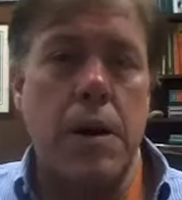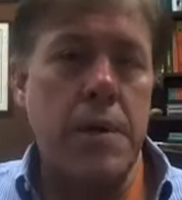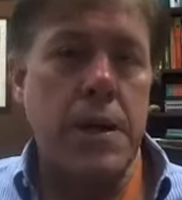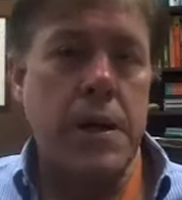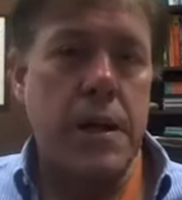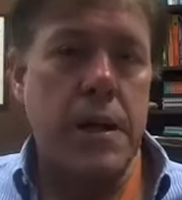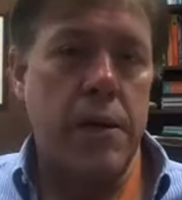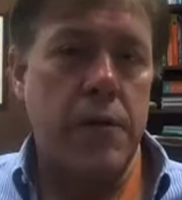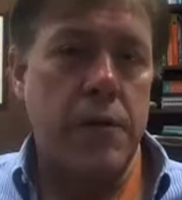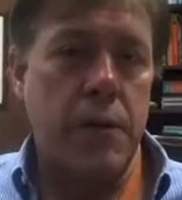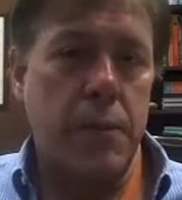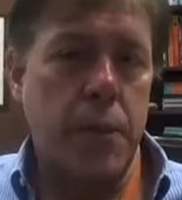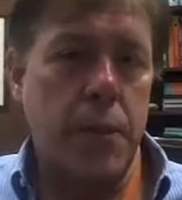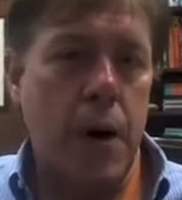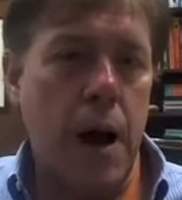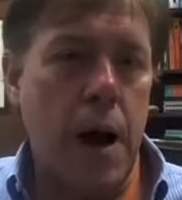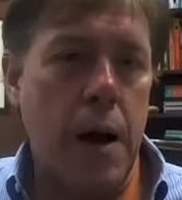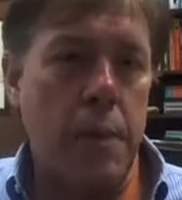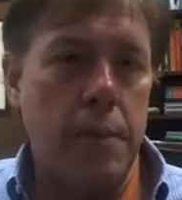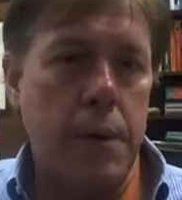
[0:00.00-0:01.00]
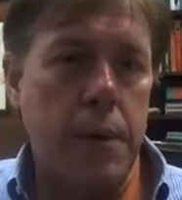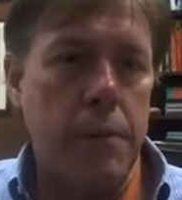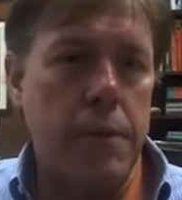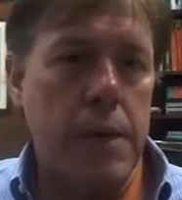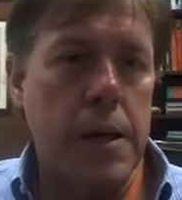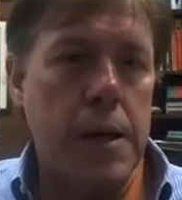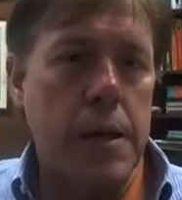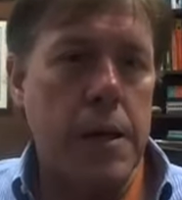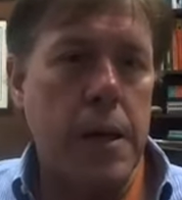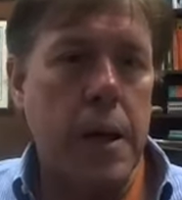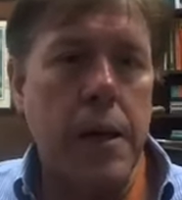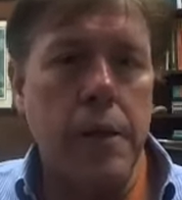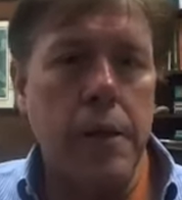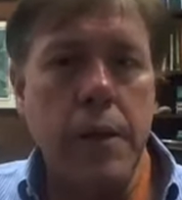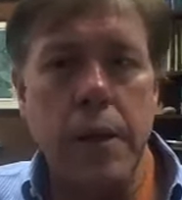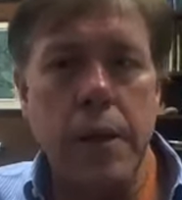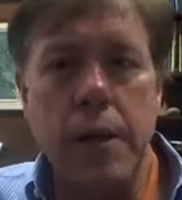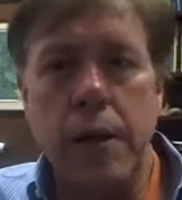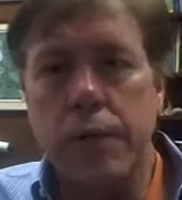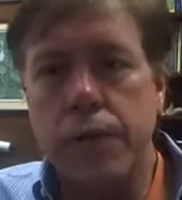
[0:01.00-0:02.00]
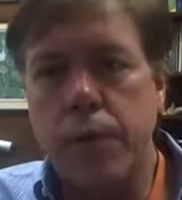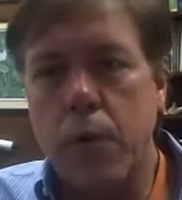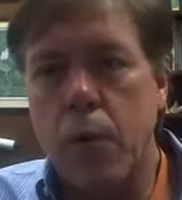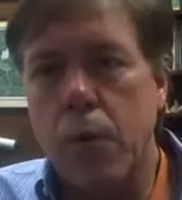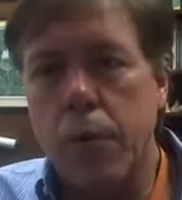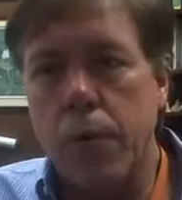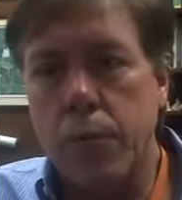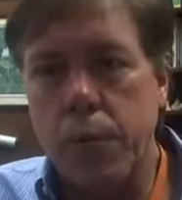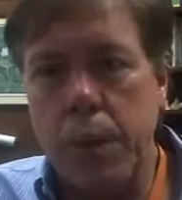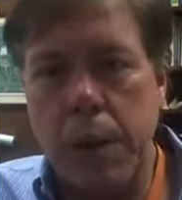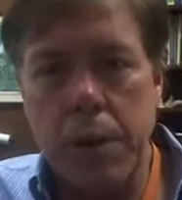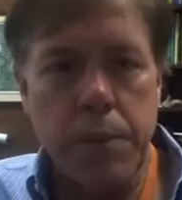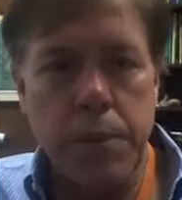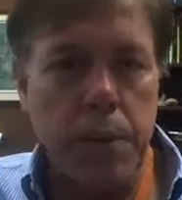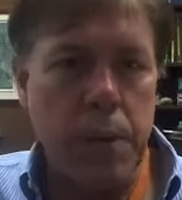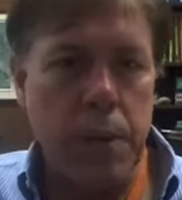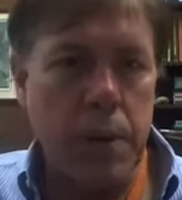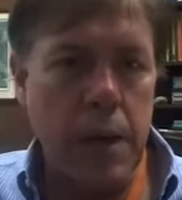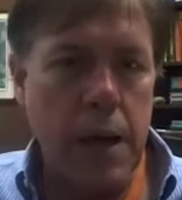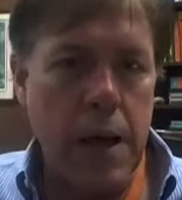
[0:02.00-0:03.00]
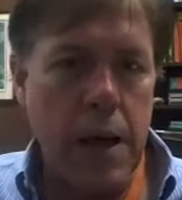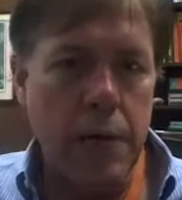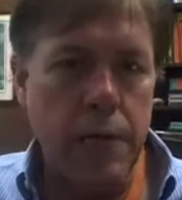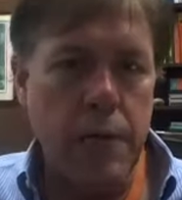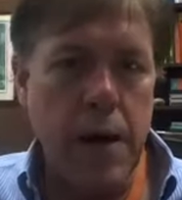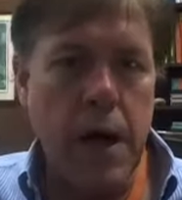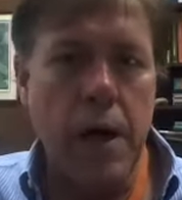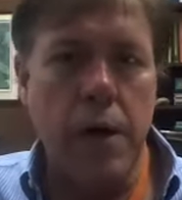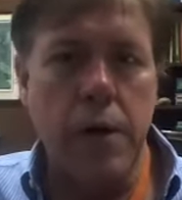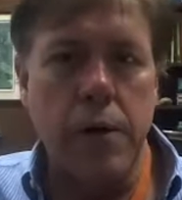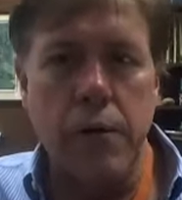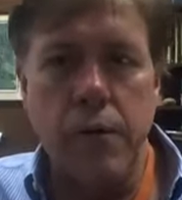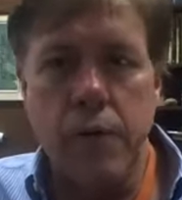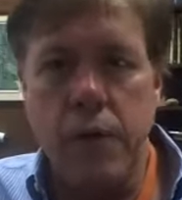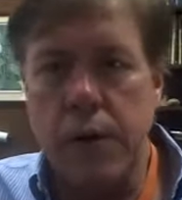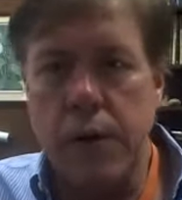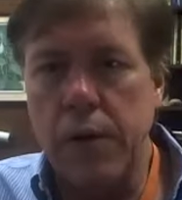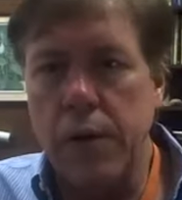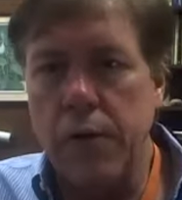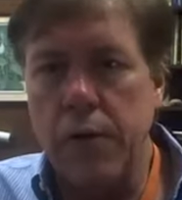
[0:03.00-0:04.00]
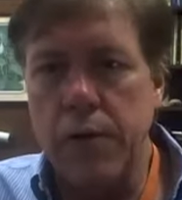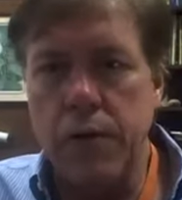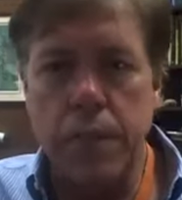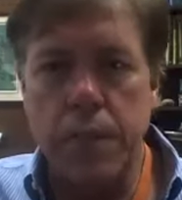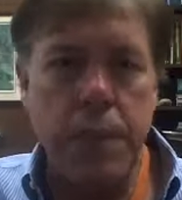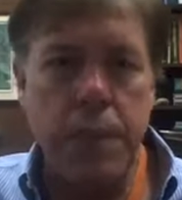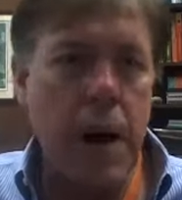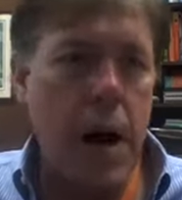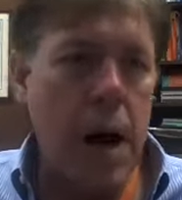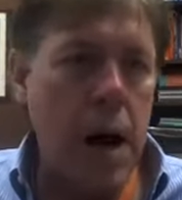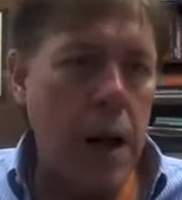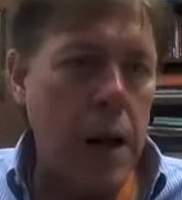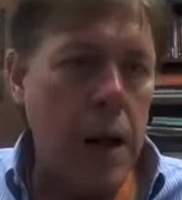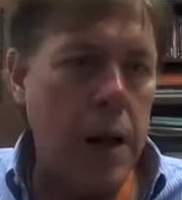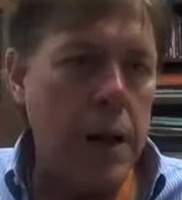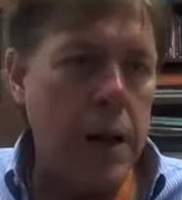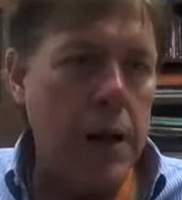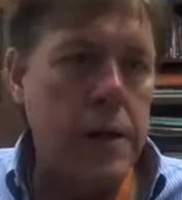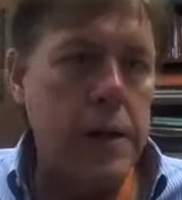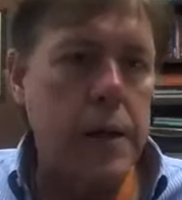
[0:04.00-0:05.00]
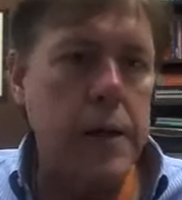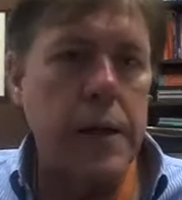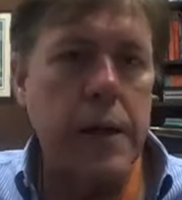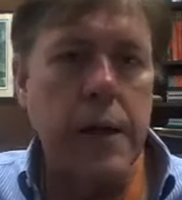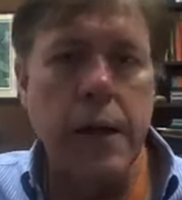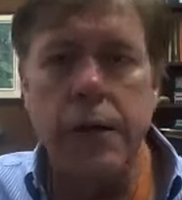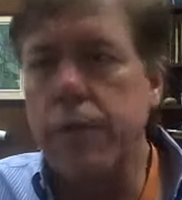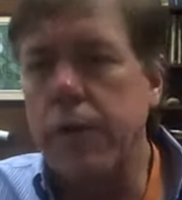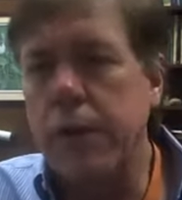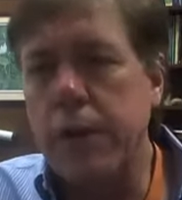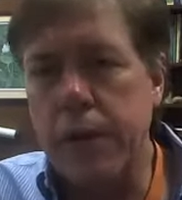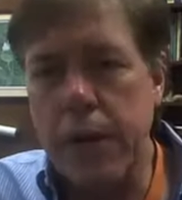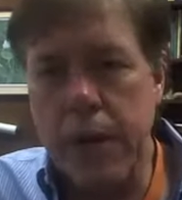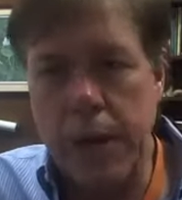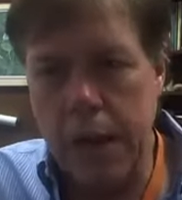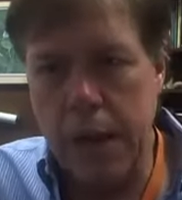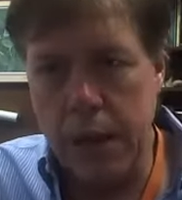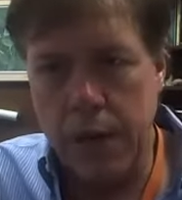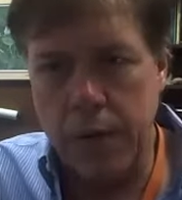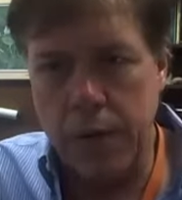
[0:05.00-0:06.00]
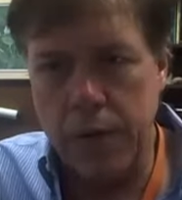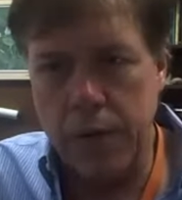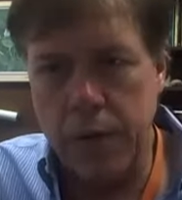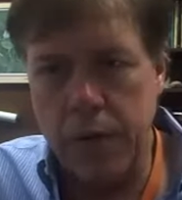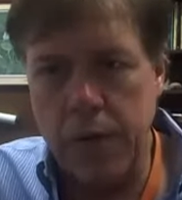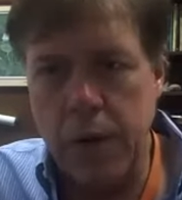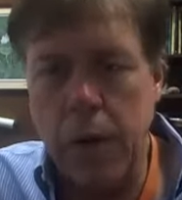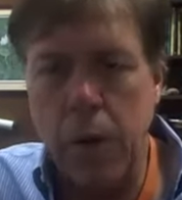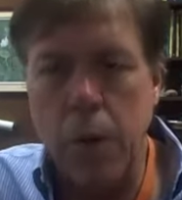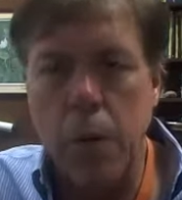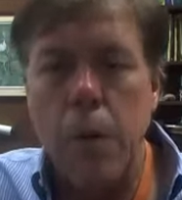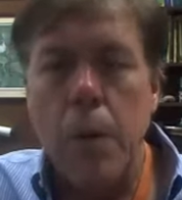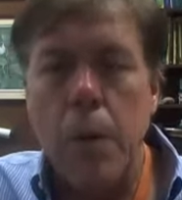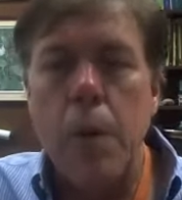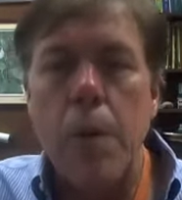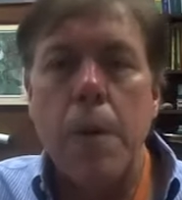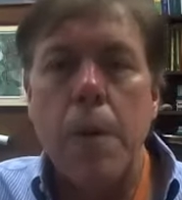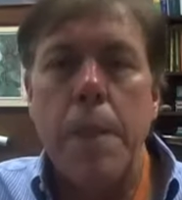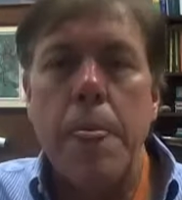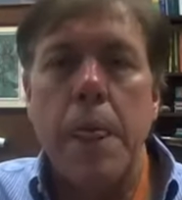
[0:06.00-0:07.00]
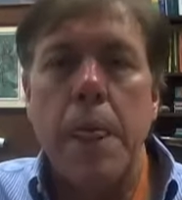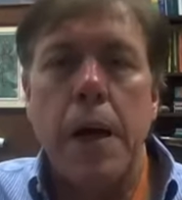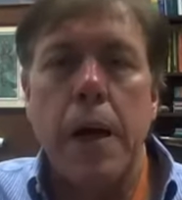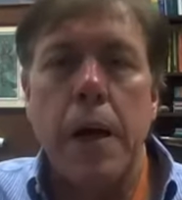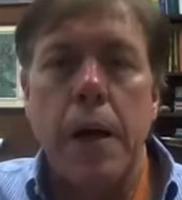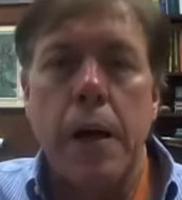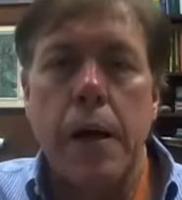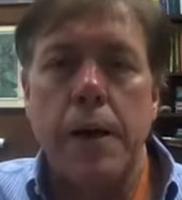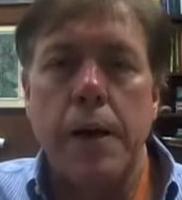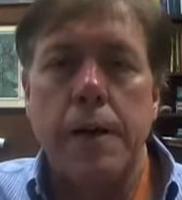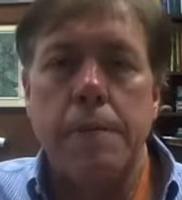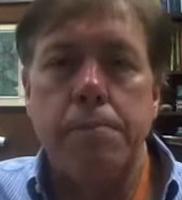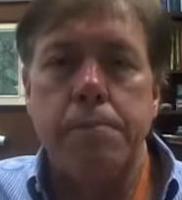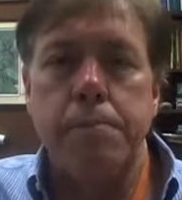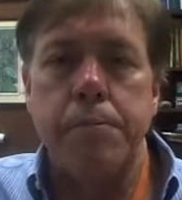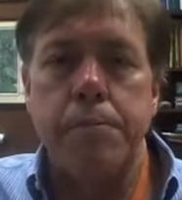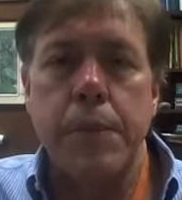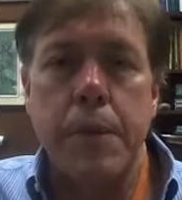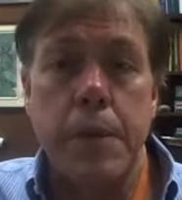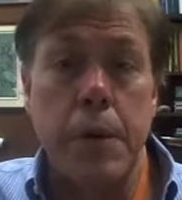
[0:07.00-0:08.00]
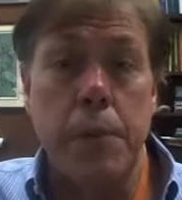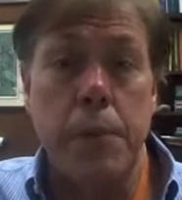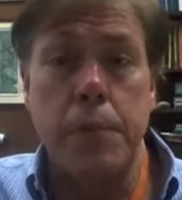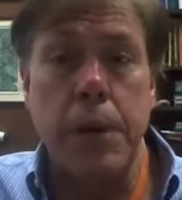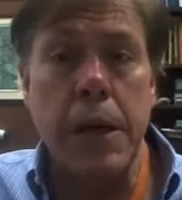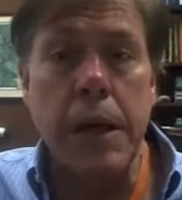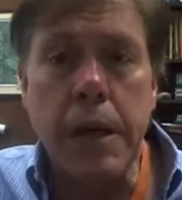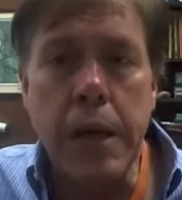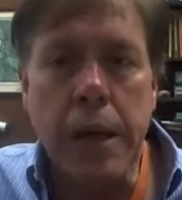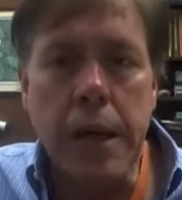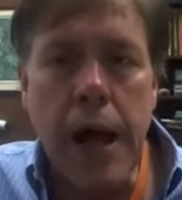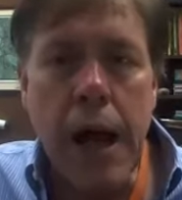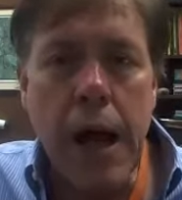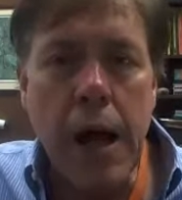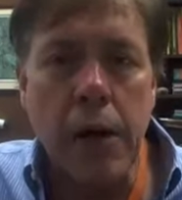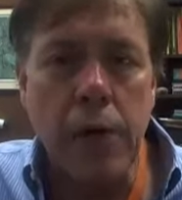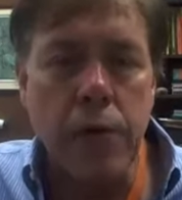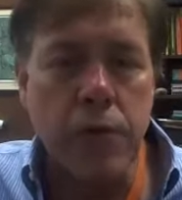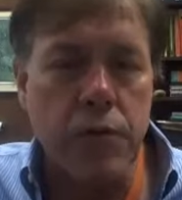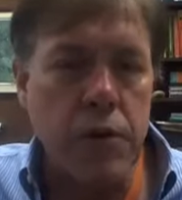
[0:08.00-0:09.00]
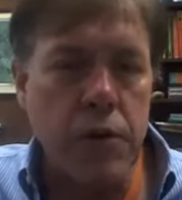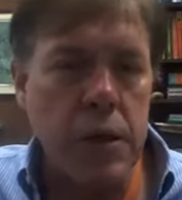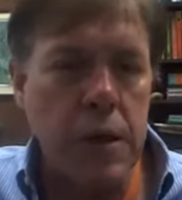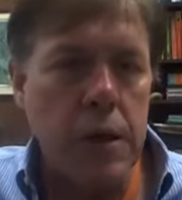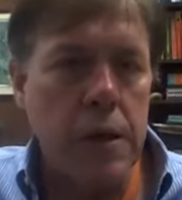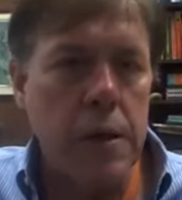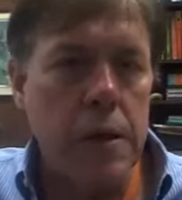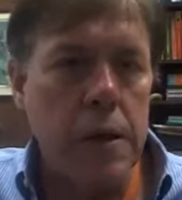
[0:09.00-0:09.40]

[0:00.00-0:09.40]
mean, that's a problem. And then, of course, people have allergies to pollen and everything else. So, peanut allergy.